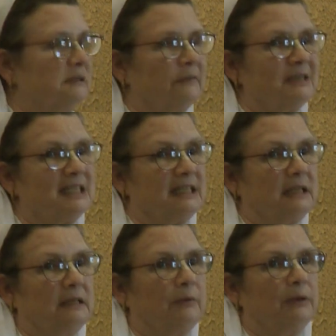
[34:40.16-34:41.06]
that we
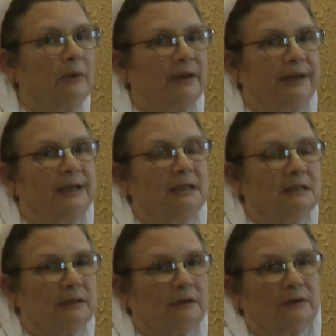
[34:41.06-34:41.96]
see, that we want to
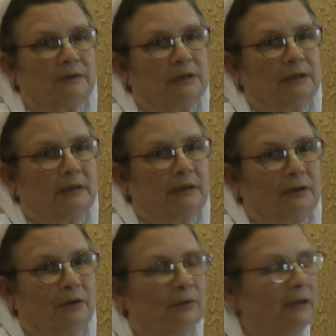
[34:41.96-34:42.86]
eat, that are,
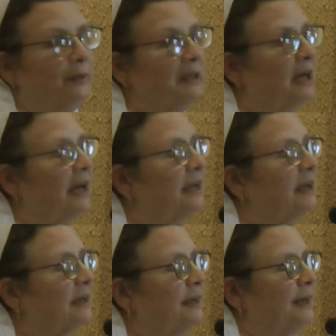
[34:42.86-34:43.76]
that we
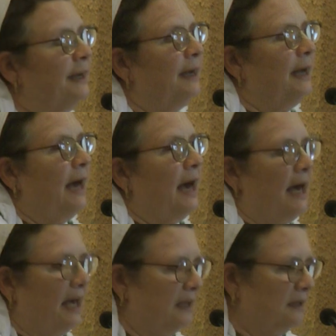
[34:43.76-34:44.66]
like.
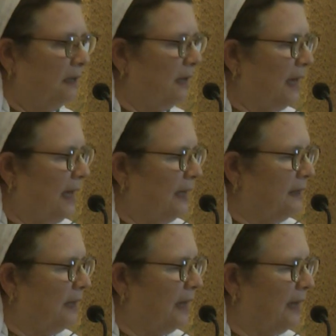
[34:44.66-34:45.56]

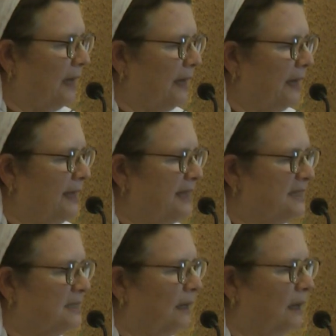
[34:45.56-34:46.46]
And he's